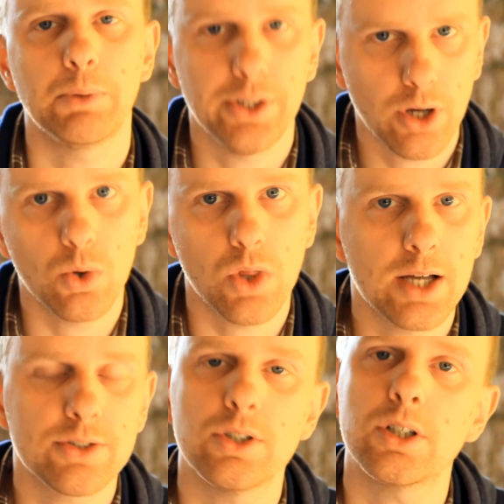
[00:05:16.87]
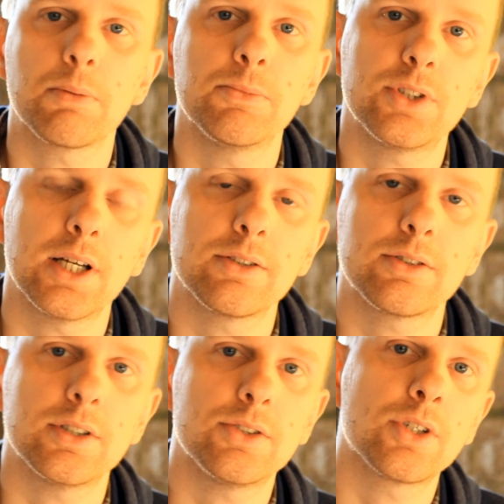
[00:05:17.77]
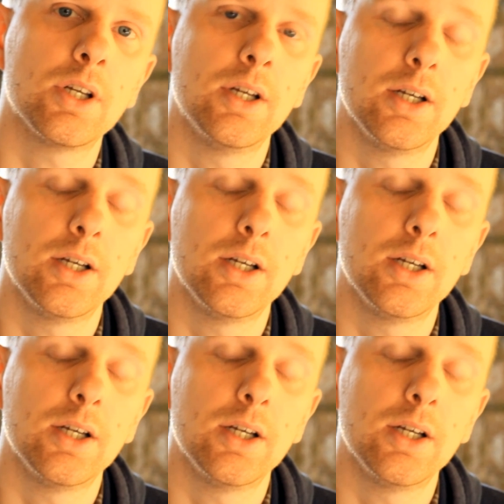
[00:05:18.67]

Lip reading: we know their circumstances,